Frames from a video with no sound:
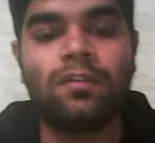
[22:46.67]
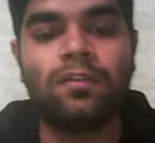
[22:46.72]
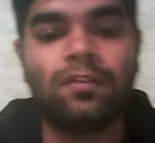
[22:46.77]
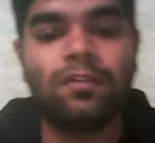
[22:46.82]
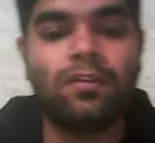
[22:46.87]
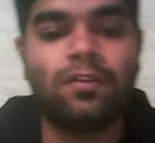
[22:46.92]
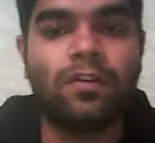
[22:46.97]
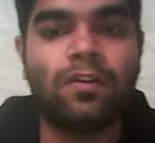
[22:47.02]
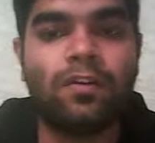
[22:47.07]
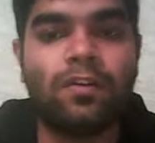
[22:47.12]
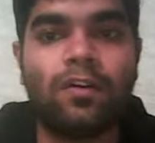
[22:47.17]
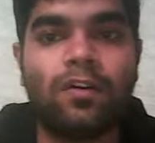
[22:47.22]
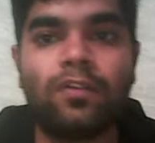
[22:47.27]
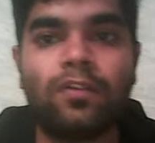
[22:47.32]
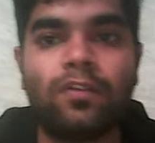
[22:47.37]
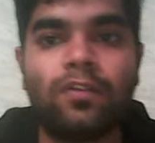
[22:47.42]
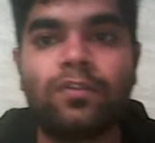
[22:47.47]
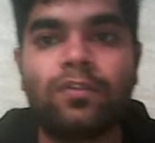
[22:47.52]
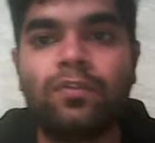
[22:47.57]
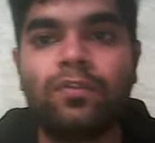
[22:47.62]
Your
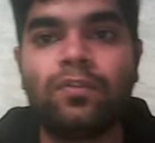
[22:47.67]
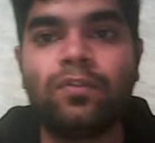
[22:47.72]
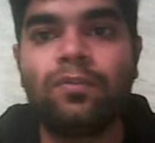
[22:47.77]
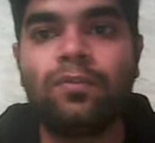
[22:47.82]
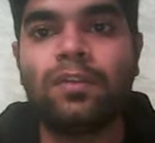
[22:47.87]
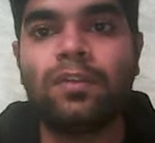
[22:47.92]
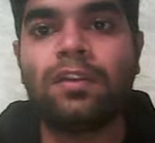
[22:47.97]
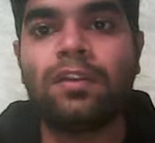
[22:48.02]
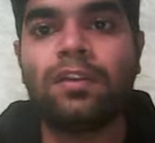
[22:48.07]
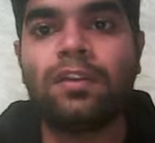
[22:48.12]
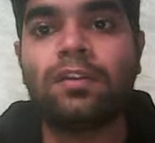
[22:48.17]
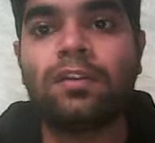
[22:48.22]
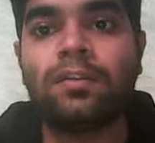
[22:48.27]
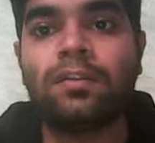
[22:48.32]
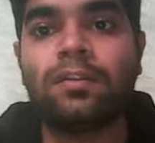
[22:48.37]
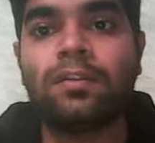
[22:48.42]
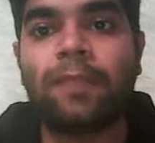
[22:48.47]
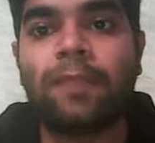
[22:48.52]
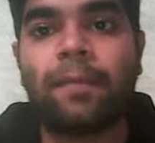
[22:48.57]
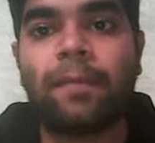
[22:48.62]
student.
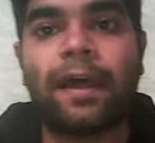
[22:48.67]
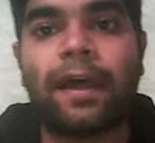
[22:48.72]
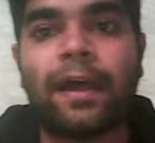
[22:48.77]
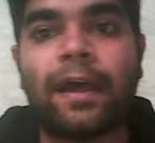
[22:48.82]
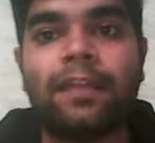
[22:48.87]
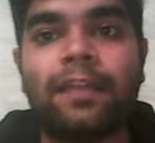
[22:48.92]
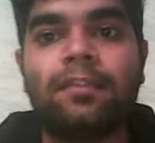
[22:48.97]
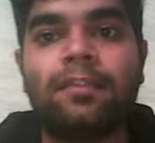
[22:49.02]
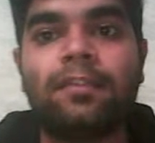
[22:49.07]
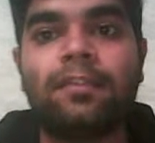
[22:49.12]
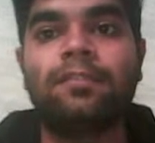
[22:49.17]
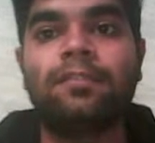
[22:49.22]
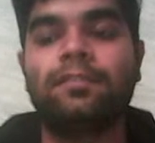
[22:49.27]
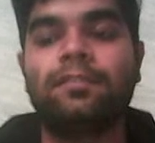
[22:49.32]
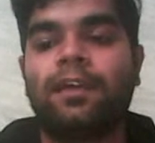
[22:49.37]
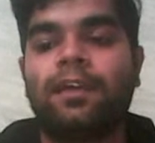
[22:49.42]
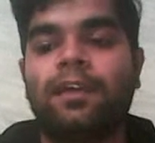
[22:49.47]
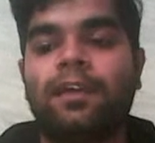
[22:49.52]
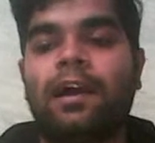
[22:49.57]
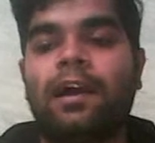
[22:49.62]
My bad.
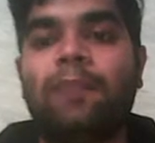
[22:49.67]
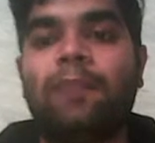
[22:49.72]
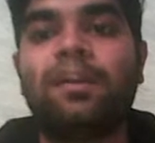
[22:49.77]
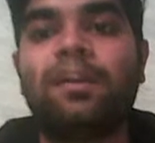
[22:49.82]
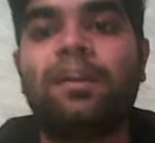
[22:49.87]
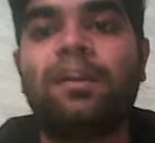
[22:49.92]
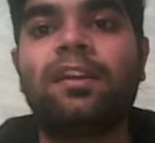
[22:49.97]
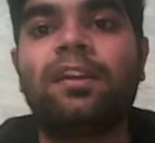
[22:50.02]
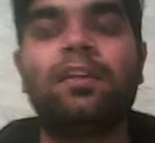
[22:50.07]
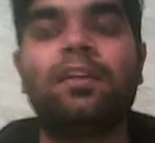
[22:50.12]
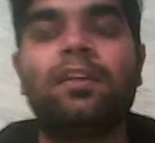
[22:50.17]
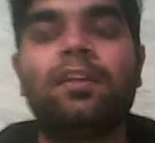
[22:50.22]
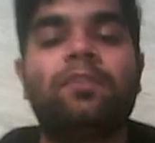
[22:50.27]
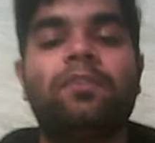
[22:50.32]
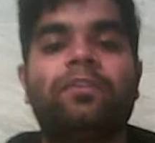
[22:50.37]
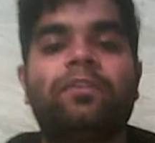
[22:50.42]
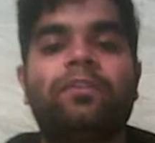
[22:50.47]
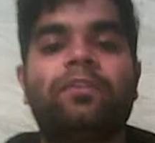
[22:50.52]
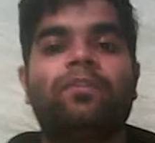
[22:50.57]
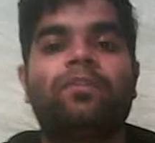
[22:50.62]
Yeah, I'm little nervous.
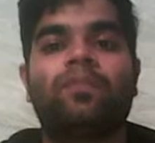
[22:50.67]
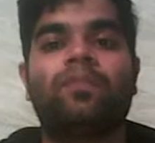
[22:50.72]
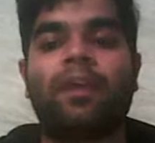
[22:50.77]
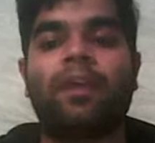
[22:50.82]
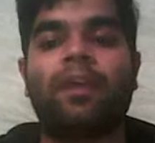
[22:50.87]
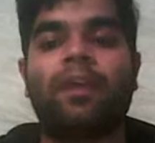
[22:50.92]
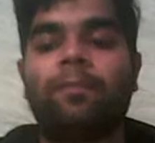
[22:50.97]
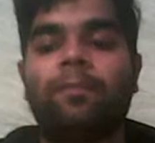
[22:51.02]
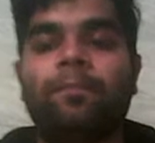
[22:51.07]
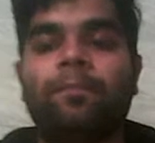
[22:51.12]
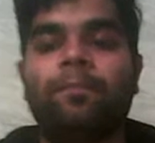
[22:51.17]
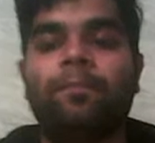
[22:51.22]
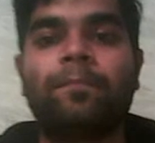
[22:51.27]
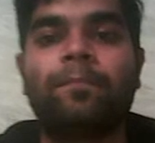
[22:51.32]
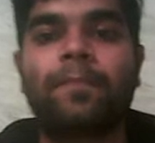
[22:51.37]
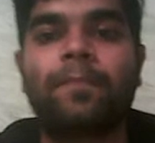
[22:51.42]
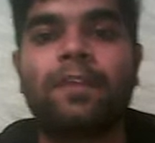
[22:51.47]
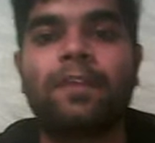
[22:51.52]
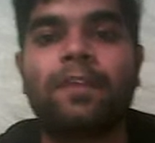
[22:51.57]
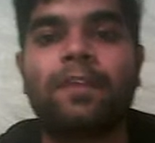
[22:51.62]
So yeah,
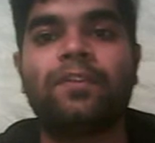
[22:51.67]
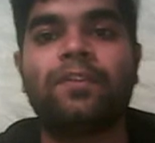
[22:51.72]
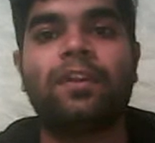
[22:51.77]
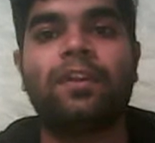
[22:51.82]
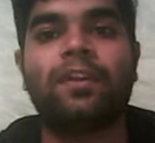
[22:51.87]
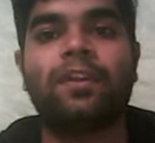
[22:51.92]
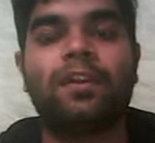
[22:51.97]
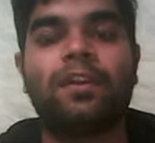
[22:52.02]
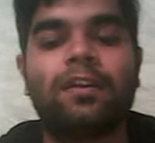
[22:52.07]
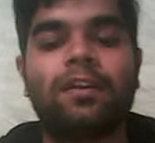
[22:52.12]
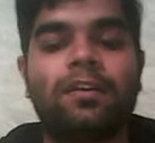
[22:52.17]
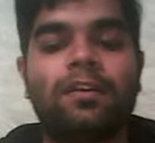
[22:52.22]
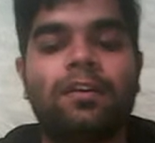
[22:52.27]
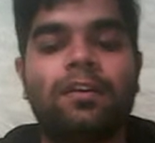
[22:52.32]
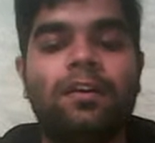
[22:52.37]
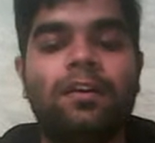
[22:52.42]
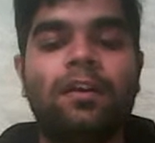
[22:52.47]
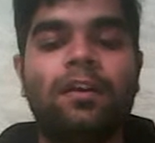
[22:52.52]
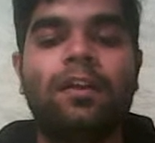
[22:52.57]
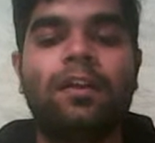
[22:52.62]
consider it.
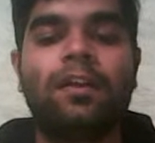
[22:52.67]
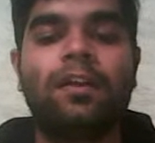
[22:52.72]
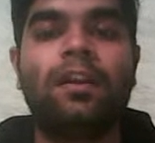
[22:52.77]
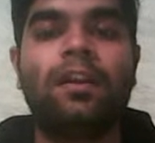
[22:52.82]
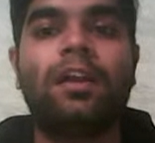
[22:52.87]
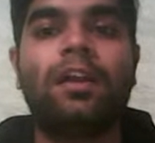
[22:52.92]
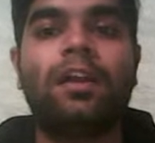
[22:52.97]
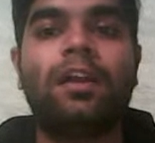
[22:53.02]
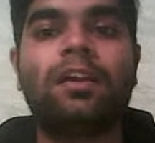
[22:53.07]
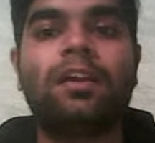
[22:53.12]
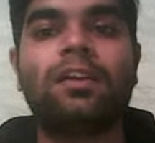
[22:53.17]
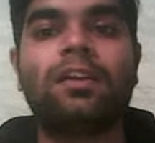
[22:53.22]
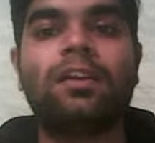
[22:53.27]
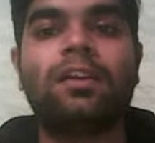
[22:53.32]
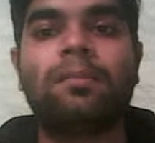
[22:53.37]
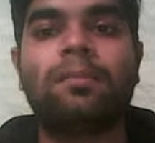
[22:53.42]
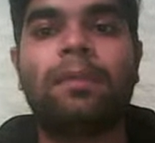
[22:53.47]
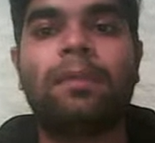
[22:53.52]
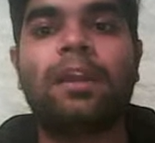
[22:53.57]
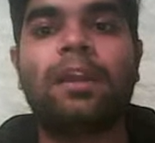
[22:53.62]
Lakhan
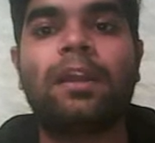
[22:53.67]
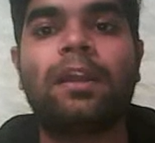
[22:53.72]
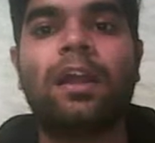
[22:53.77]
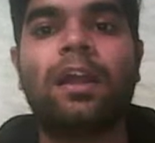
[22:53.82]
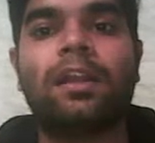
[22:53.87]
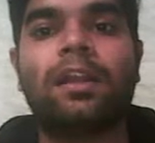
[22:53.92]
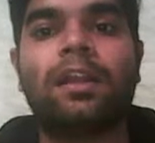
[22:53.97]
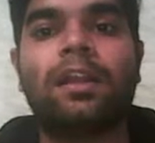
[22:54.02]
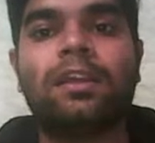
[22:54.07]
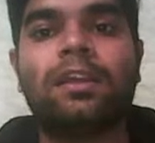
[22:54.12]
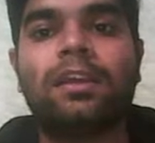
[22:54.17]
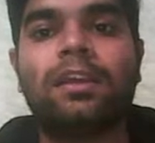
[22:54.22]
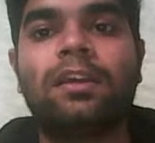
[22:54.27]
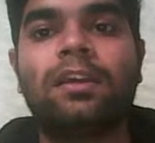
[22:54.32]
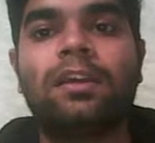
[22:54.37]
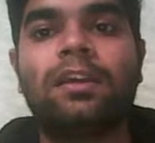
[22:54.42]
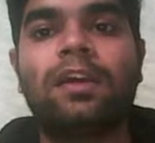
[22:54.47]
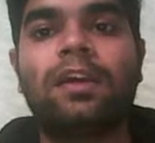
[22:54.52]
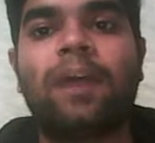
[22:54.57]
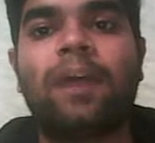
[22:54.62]
Bhagnani.
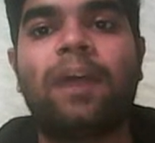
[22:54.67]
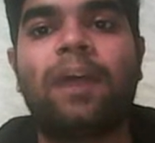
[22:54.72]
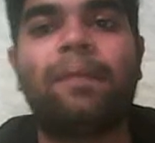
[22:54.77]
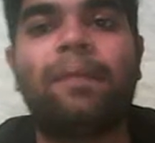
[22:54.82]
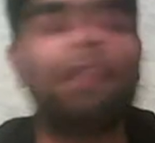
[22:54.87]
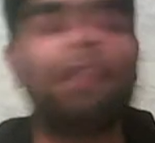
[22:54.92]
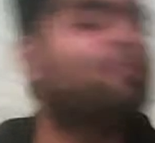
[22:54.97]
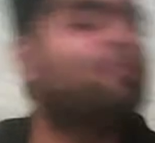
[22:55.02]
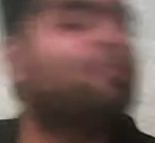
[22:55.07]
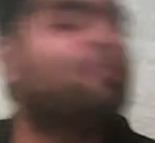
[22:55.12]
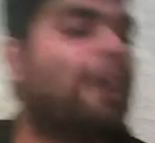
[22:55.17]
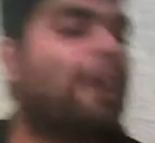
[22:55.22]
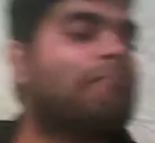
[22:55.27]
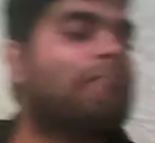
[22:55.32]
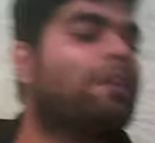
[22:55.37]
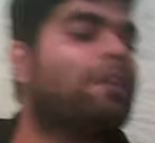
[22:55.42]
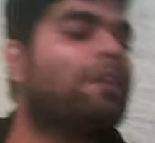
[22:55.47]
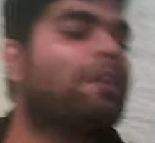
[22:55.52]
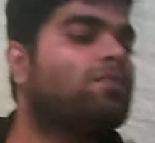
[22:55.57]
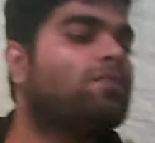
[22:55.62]
I'm my
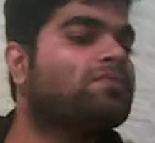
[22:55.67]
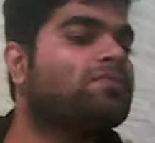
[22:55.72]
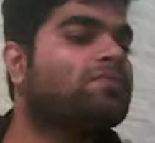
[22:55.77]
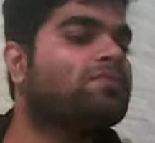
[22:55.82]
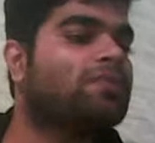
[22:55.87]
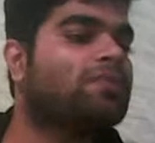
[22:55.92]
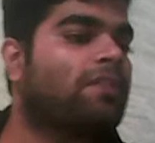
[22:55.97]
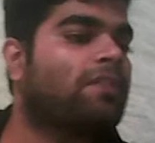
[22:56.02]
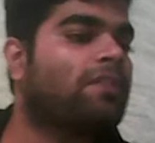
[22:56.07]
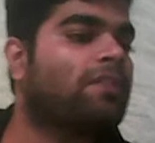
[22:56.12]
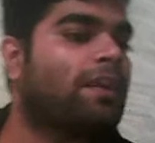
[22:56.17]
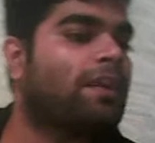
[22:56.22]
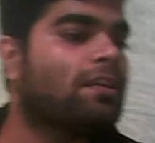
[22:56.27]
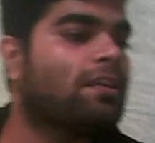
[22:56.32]
own student, right?